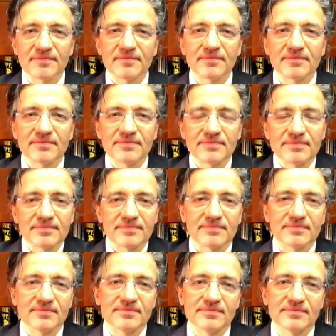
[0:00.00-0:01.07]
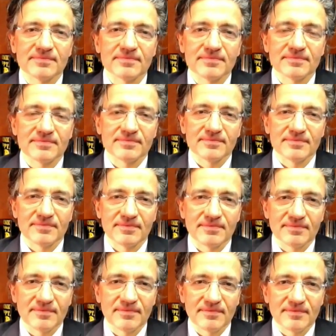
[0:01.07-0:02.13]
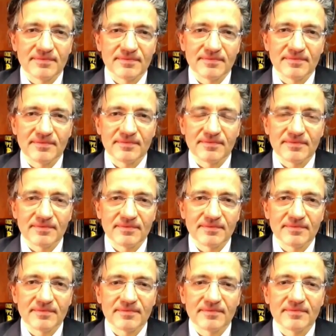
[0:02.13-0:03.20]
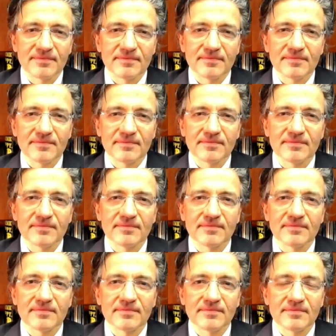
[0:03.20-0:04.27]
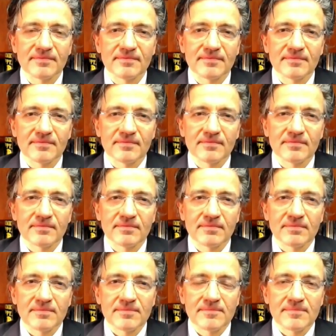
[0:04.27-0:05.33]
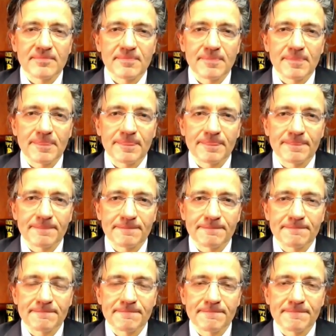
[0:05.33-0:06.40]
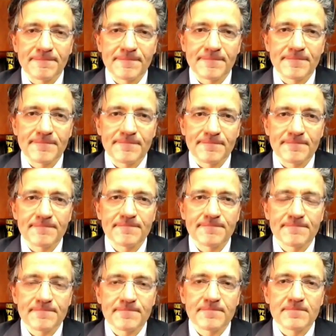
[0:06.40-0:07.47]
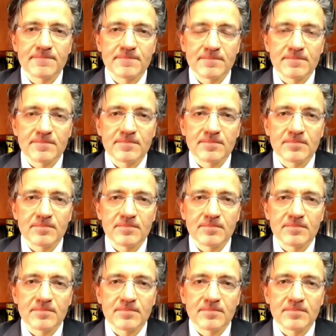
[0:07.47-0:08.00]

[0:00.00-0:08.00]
No words are spoken by the person on screen.